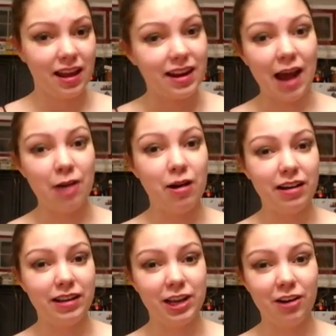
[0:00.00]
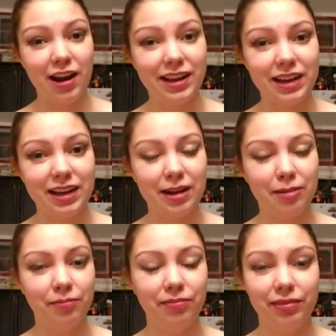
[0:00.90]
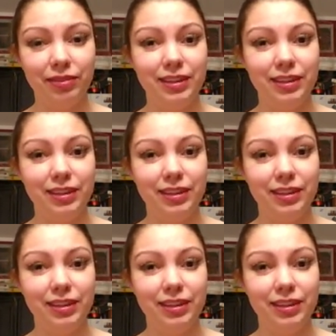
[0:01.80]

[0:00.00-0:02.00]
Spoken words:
now here I am,